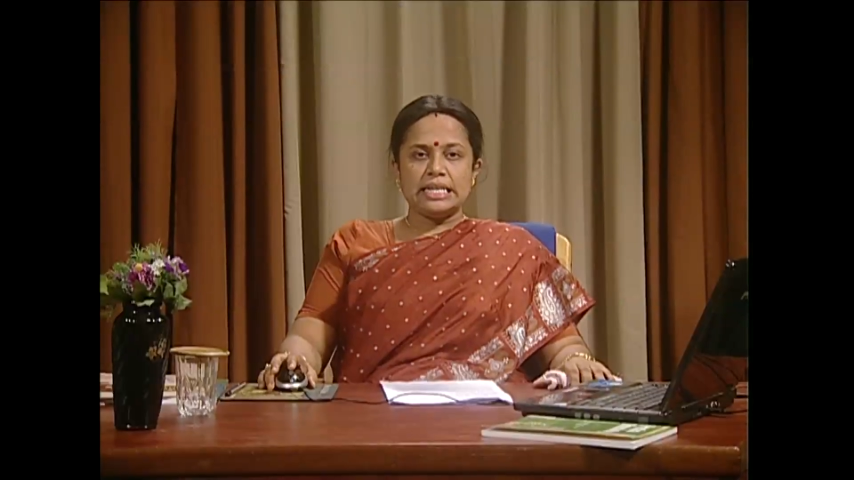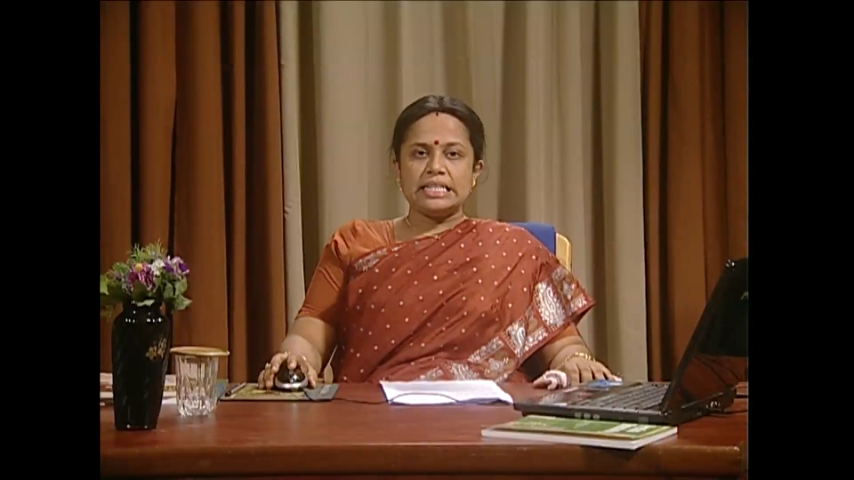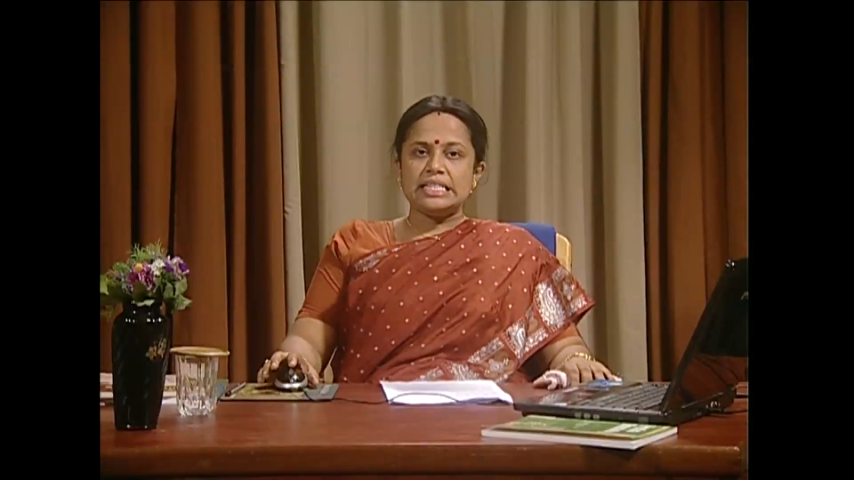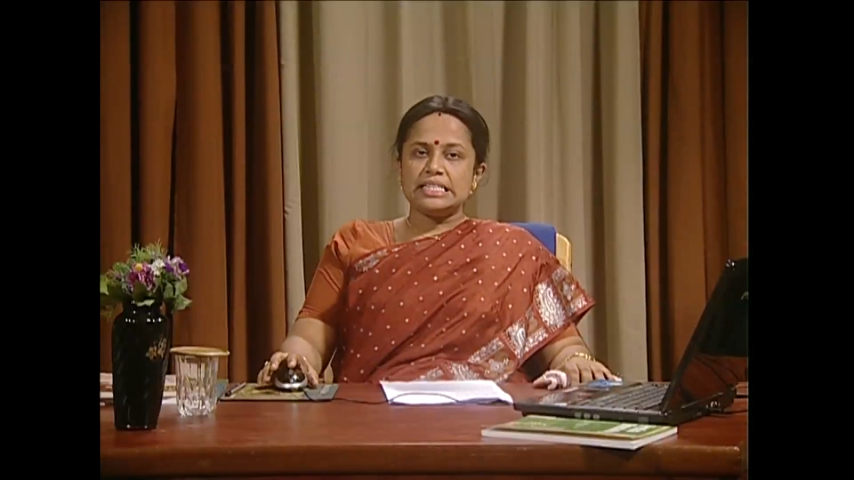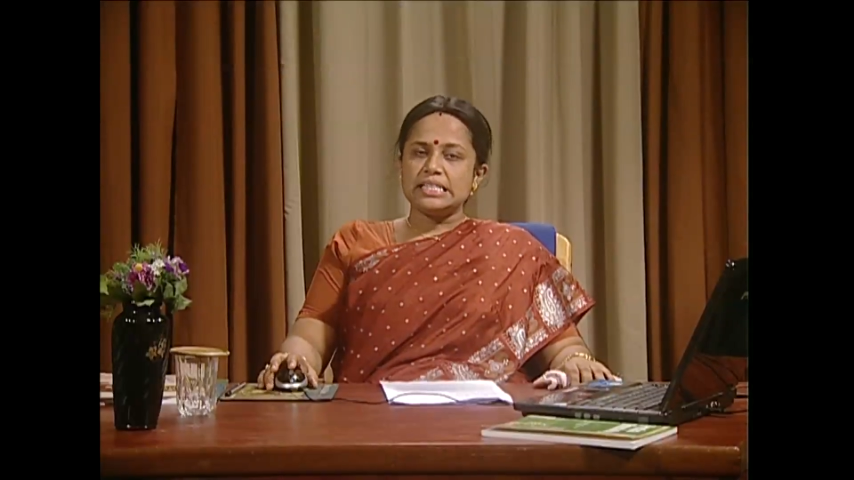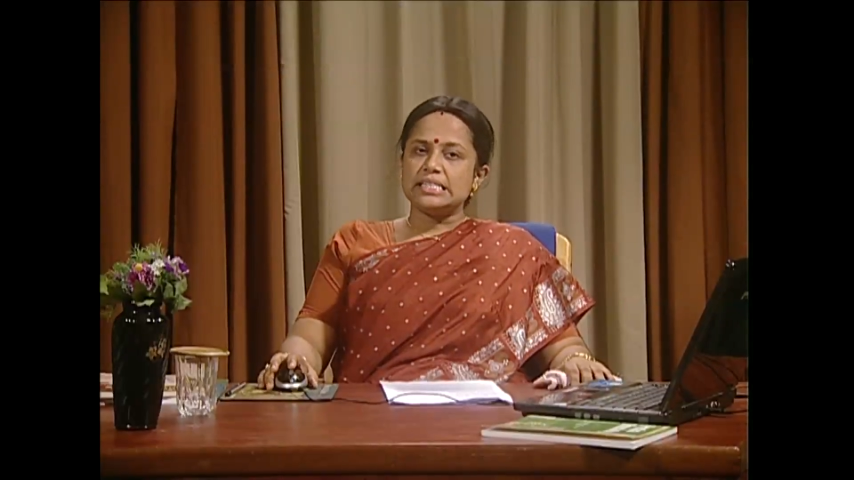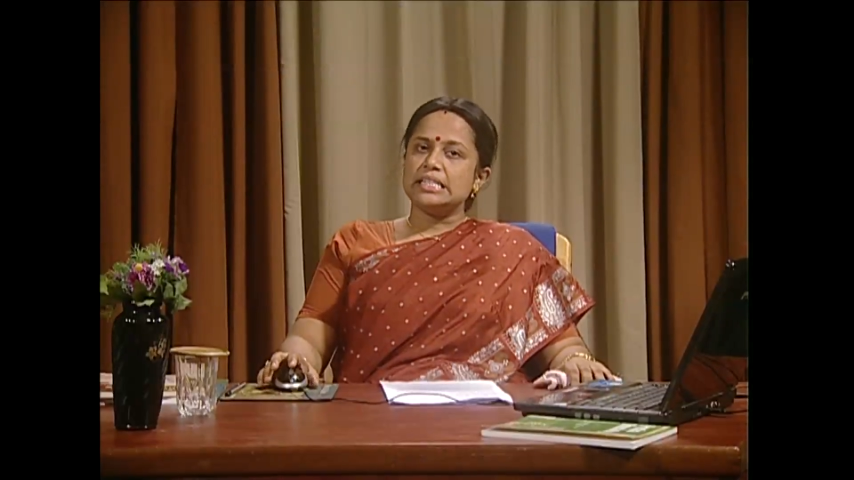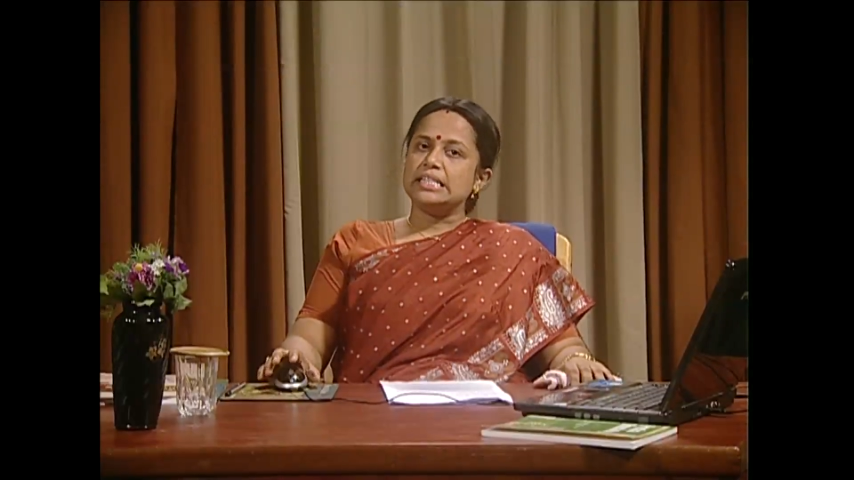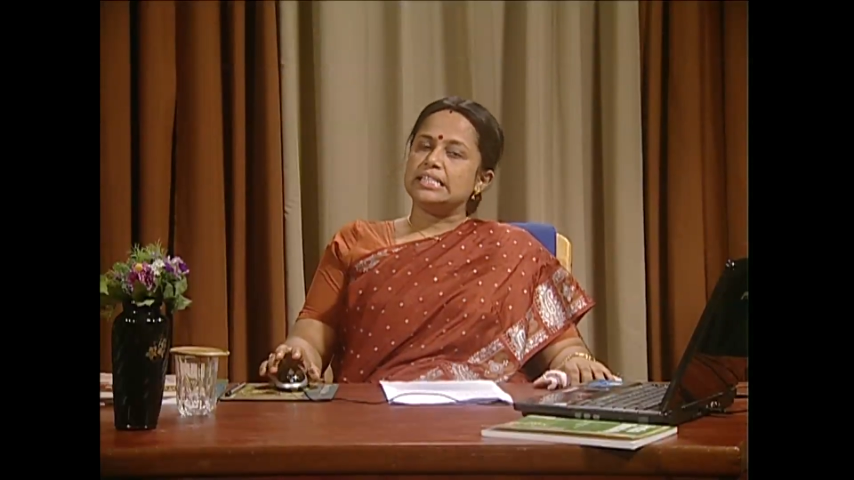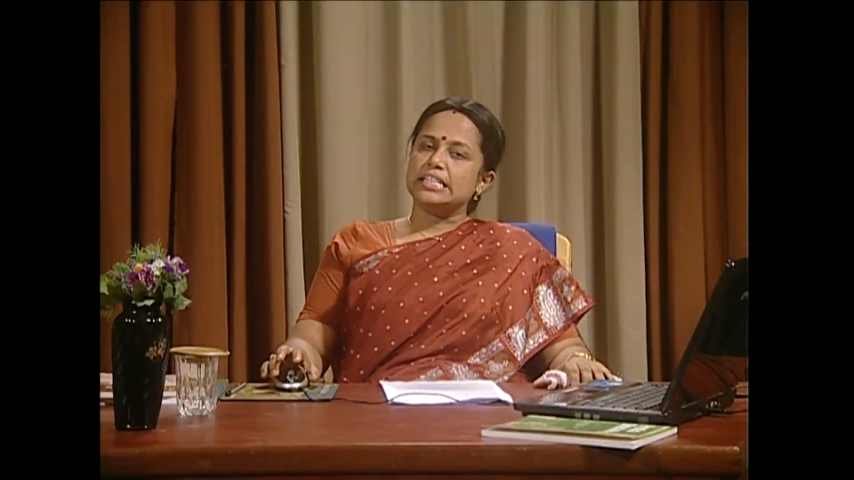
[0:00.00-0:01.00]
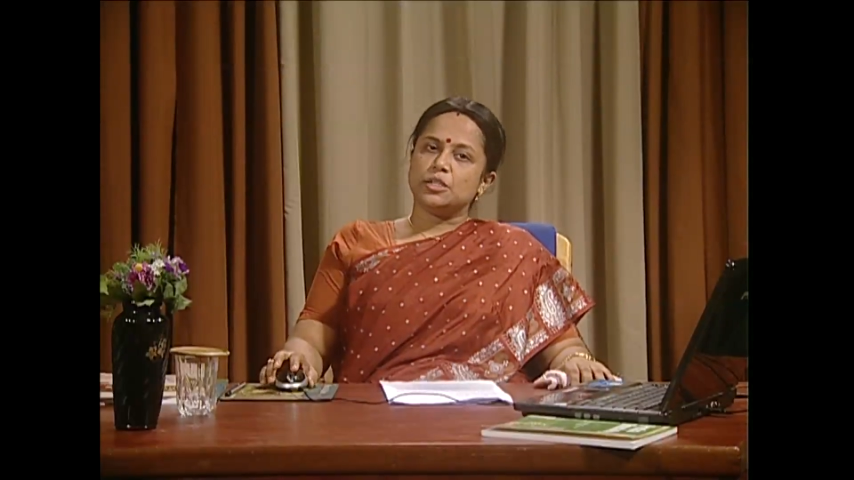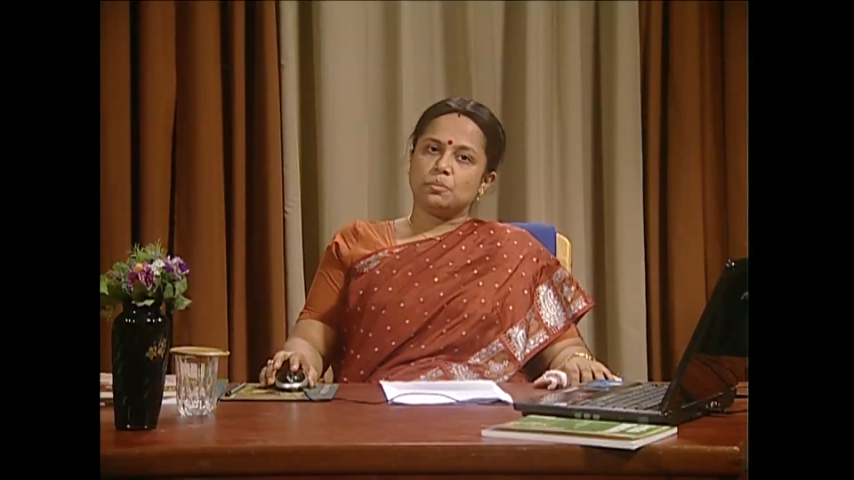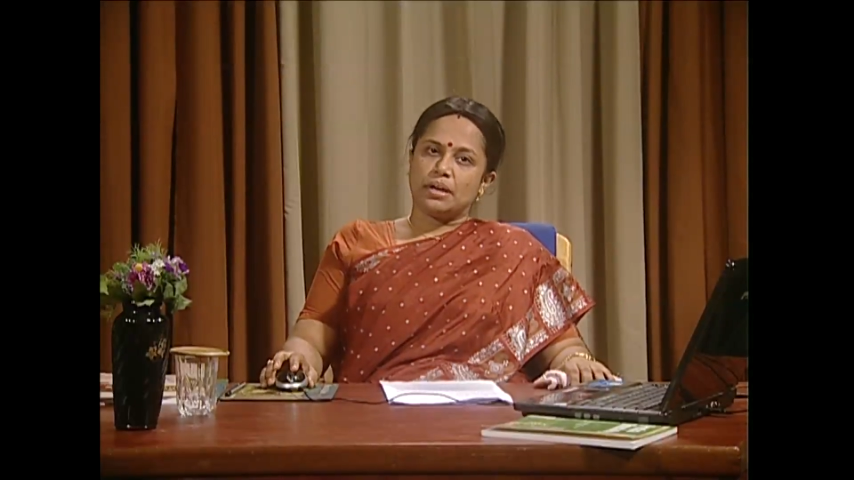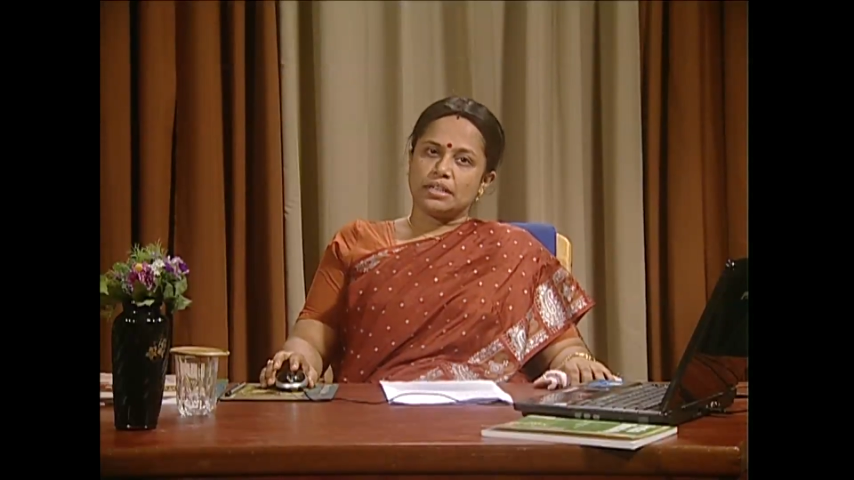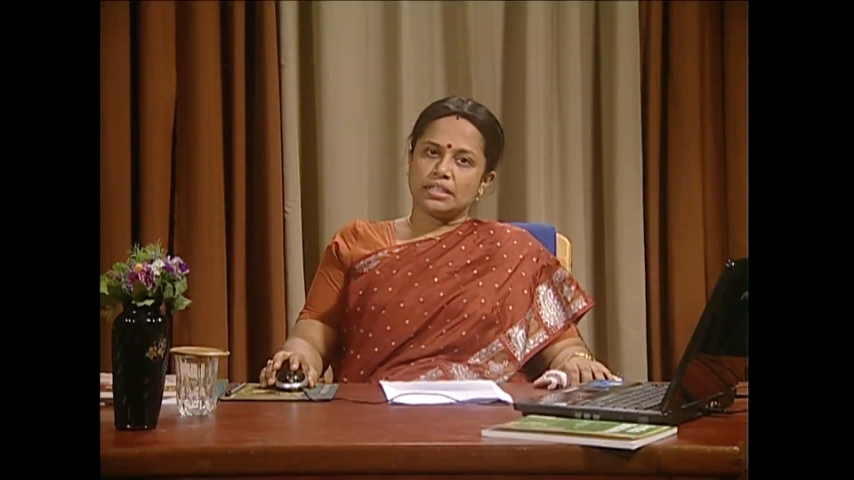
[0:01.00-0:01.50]
This is the disease
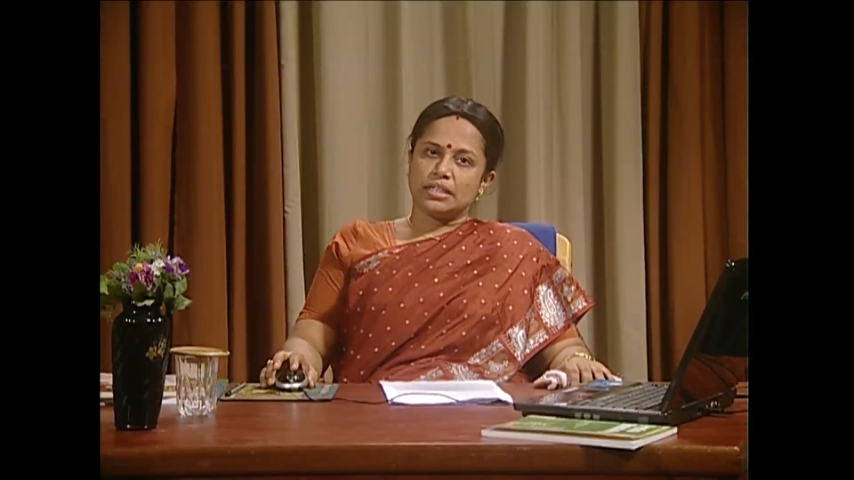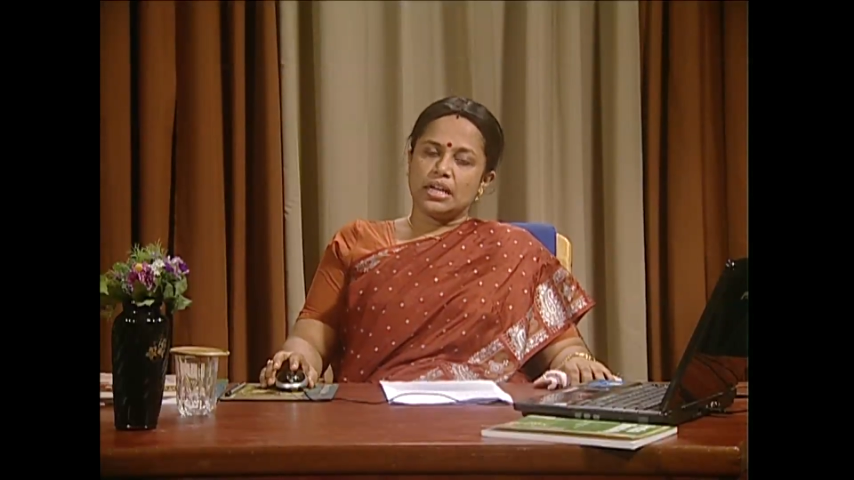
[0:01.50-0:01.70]
part.